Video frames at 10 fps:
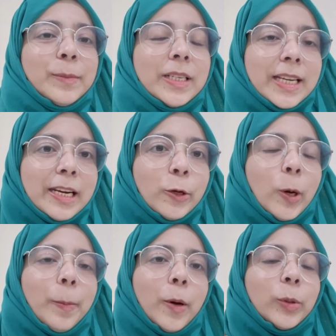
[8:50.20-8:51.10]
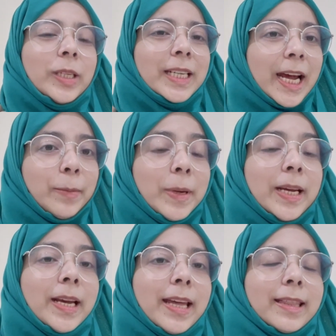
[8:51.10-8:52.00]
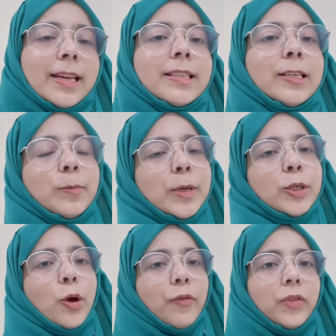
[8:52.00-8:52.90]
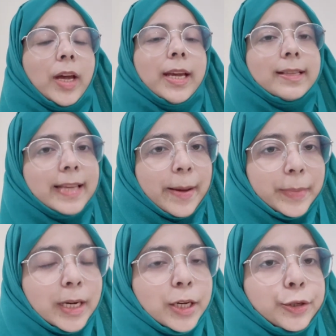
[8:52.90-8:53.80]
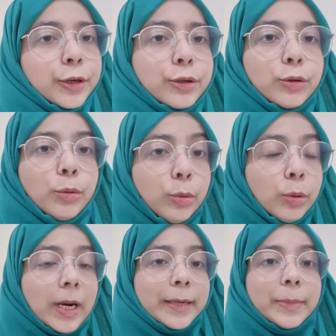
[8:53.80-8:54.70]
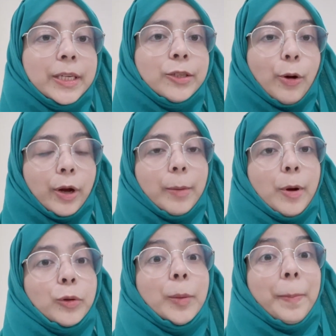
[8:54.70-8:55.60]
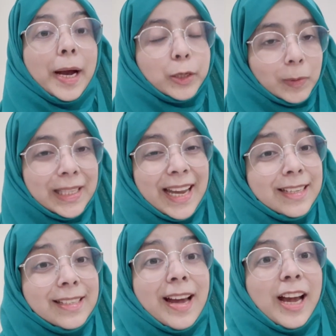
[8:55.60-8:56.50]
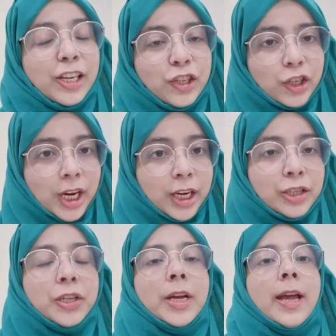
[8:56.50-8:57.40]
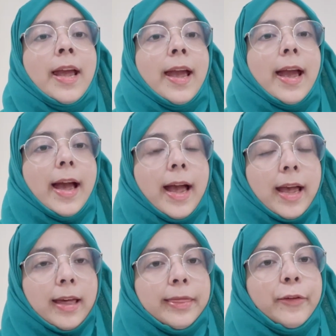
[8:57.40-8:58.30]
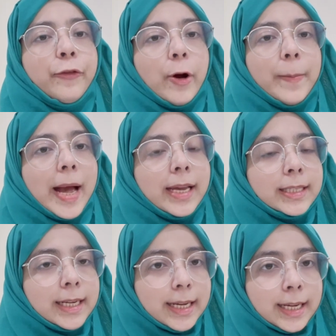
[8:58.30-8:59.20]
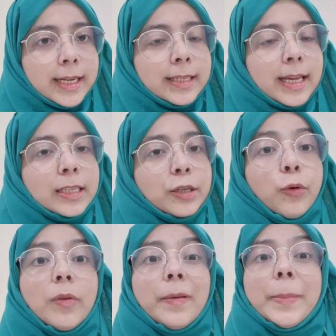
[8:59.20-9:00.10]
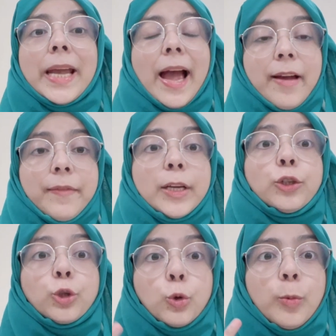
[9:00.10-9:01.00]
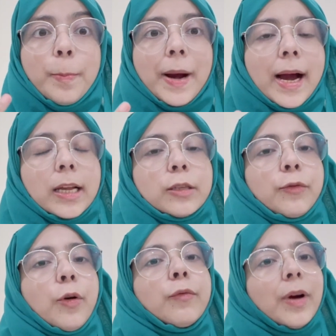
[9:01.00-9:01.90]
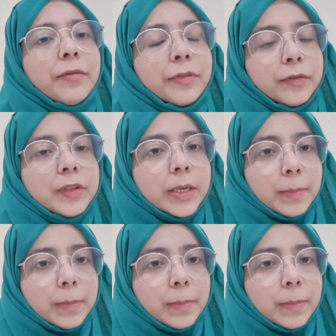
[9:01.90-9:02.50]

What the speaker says: me tell you about the timing and the assessment of the examination. So let me talk about the part one, that is the unchanged, and the format is that you will be having two parts for 150